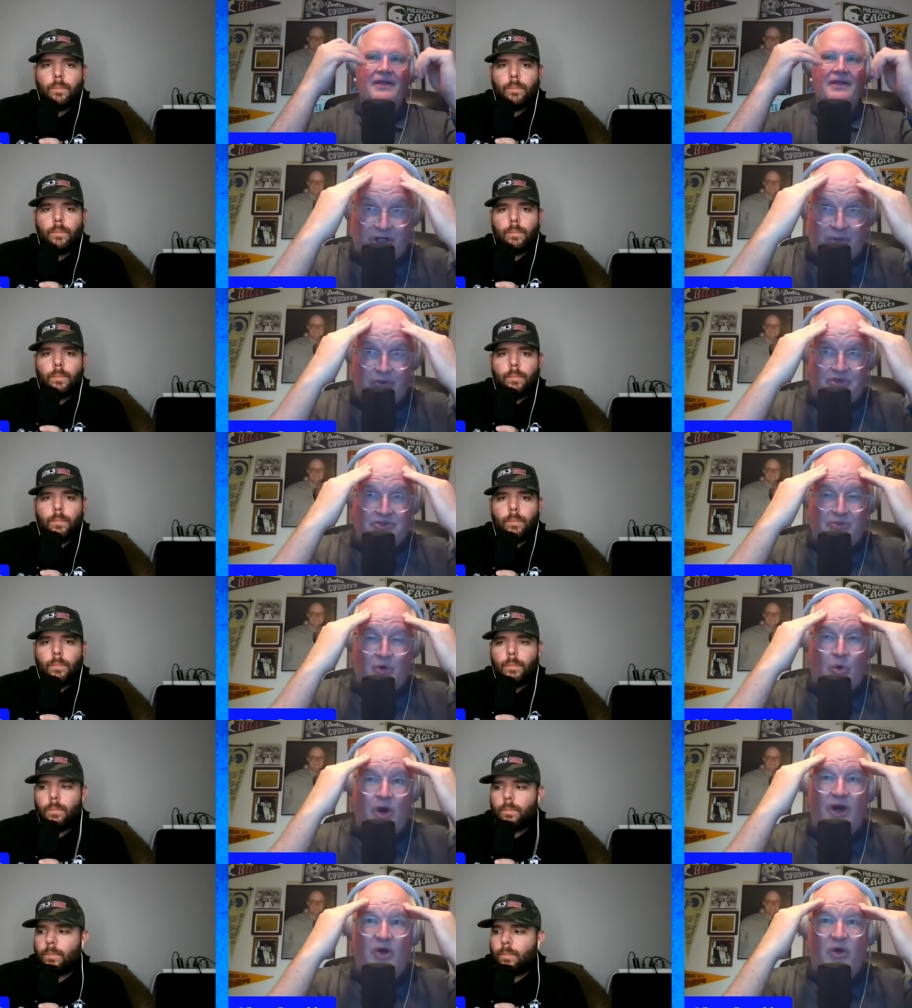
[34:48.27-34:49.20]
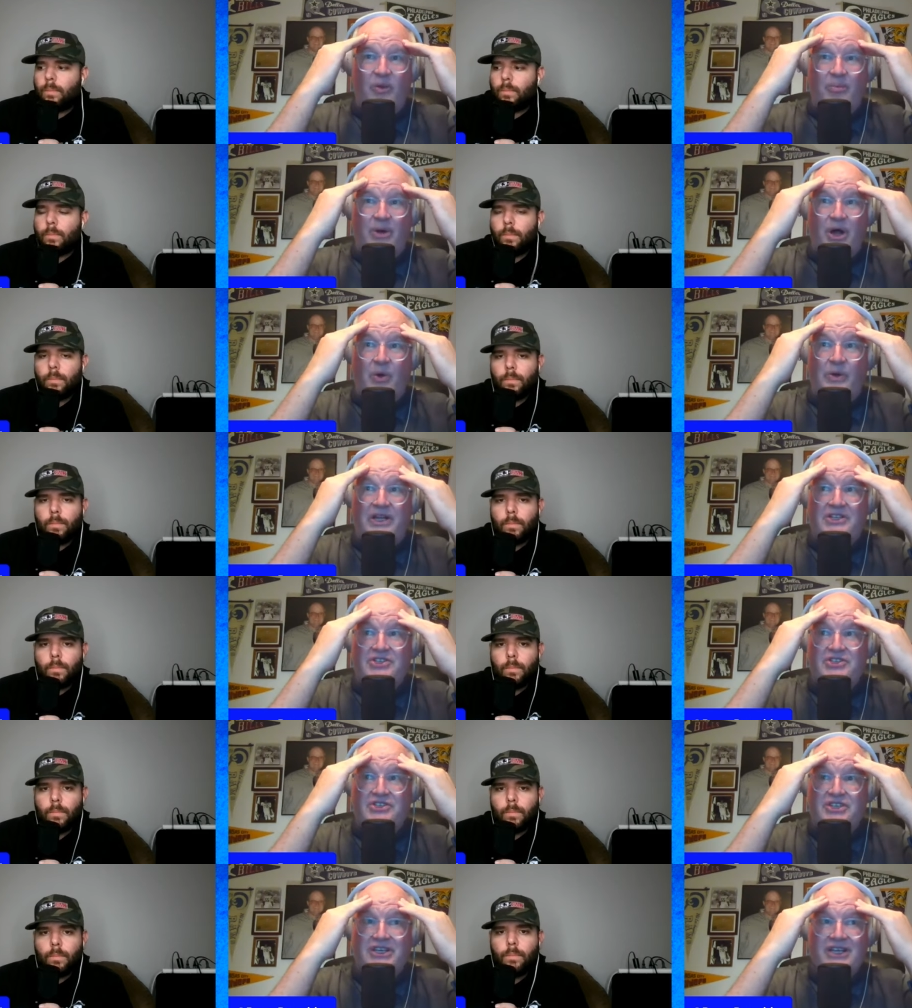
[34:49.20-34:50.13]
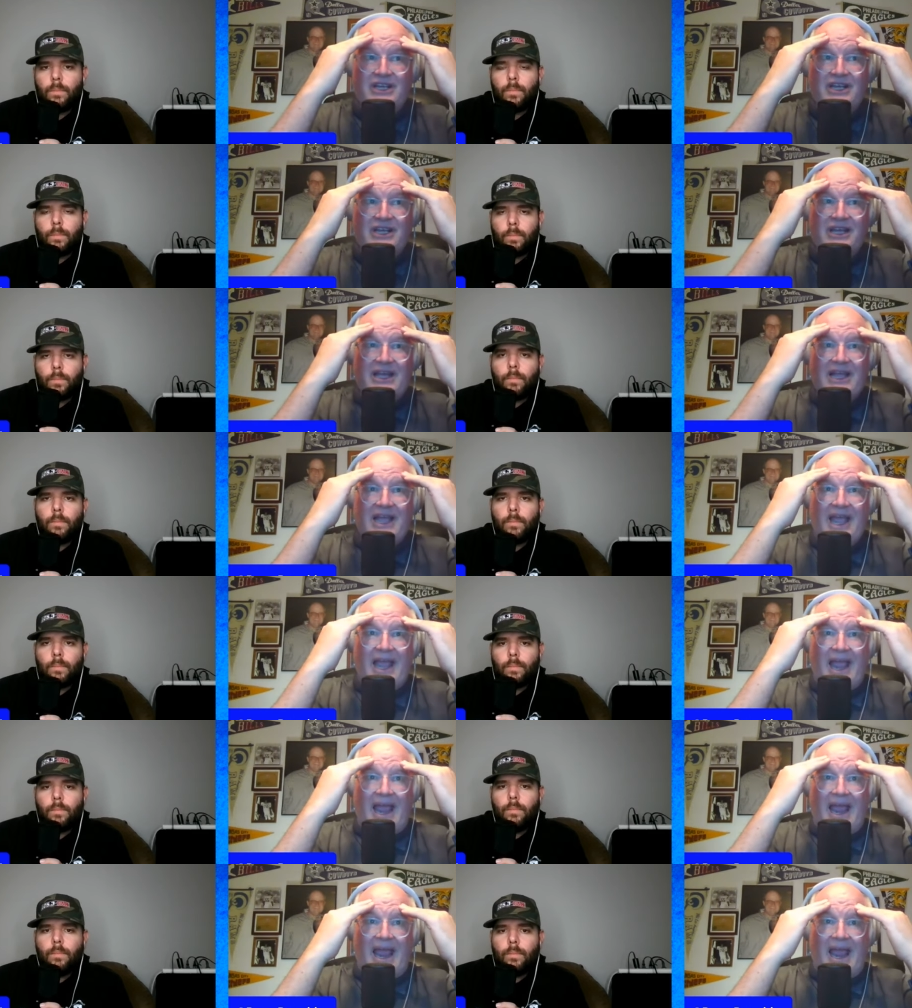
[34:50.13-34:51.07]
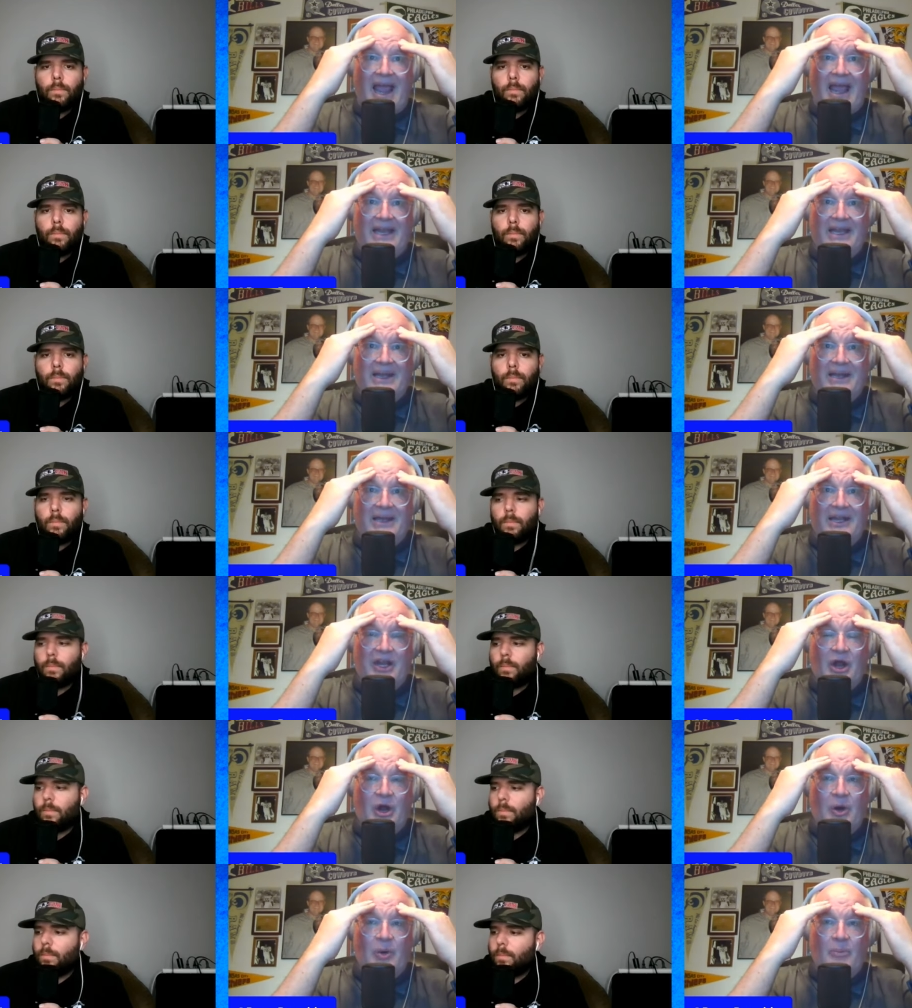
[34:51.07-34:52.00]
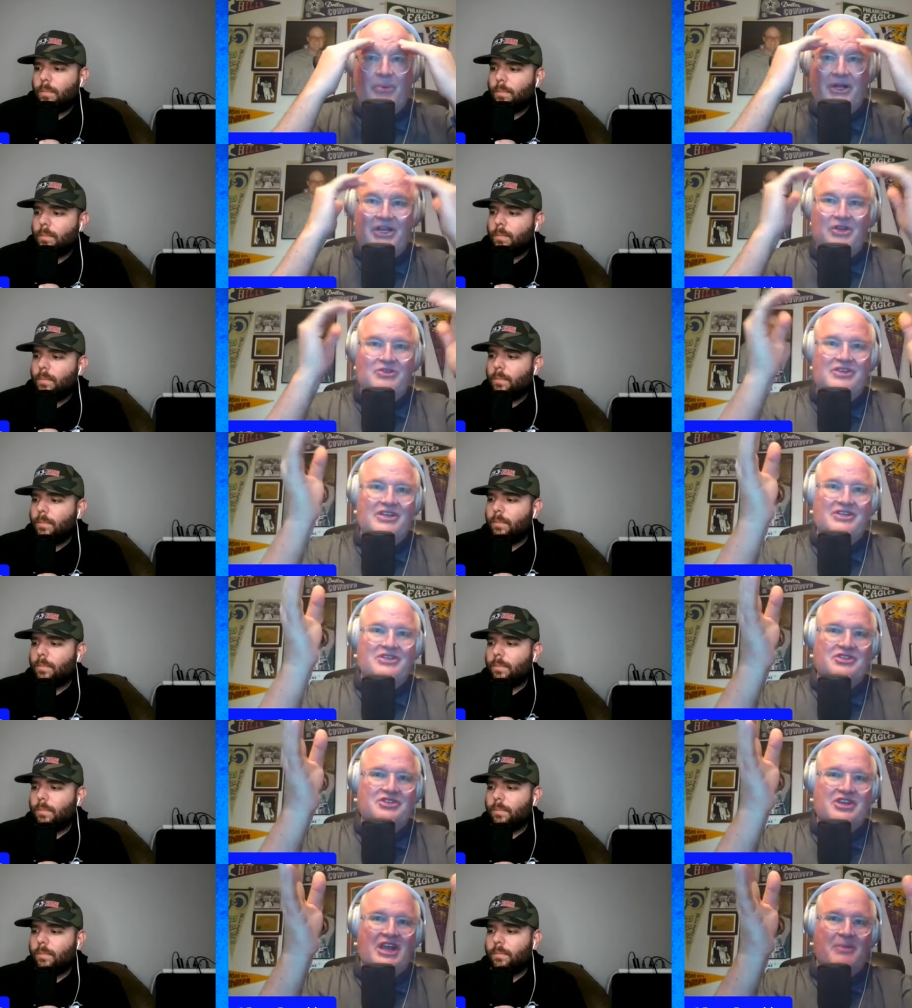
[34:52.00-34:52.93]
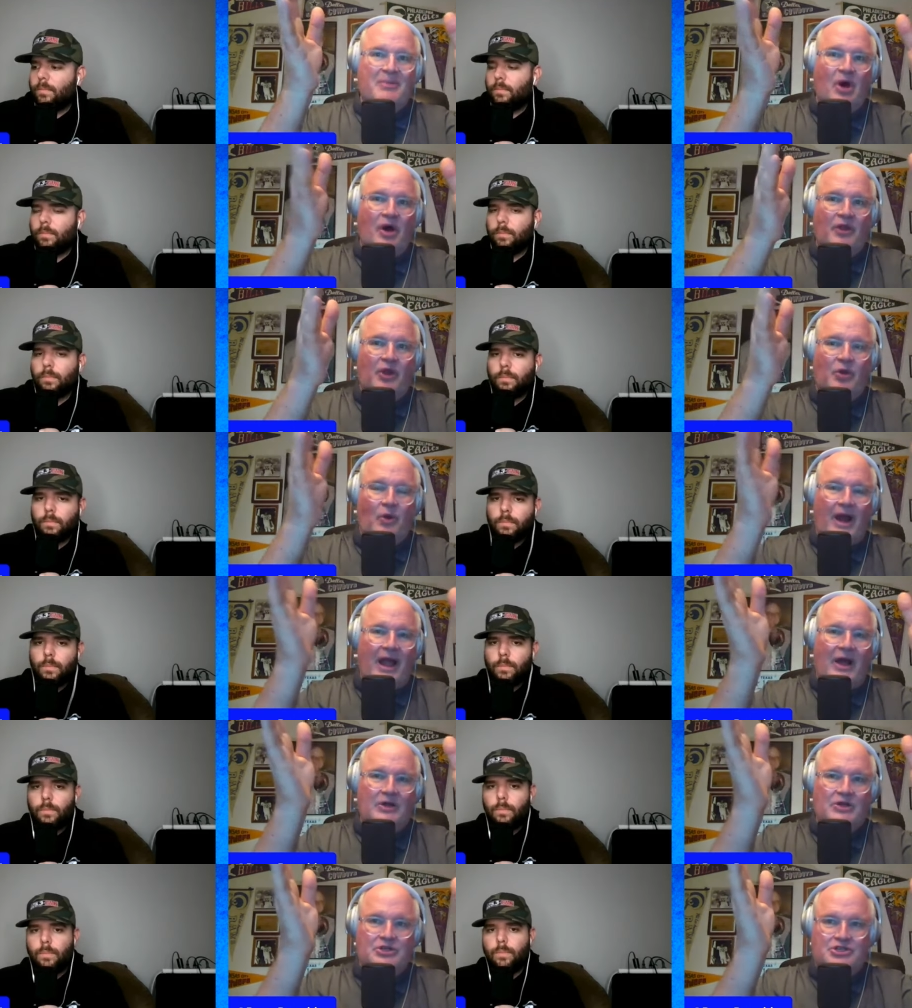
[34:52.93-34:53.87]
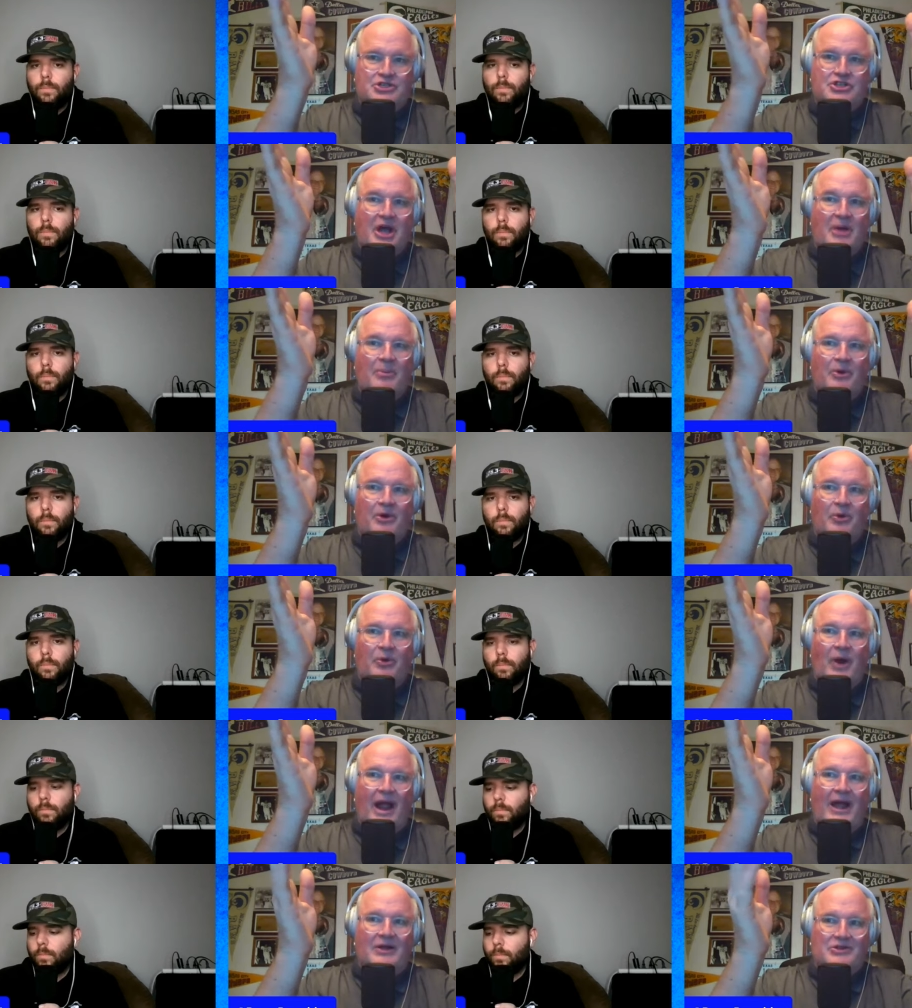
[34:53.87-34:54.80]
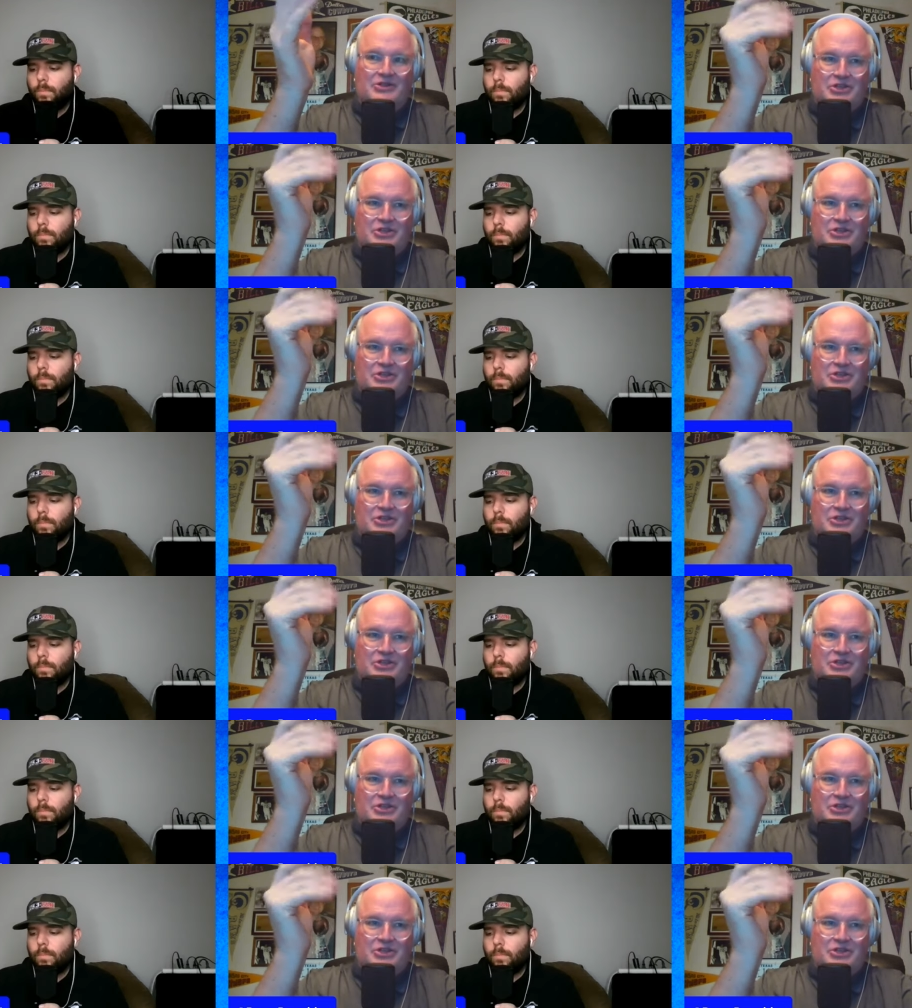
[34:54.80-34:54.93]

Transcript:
Speaker 1: dealing with some quicker opponents and you know, but you didn't see him on the ground or stumbling around.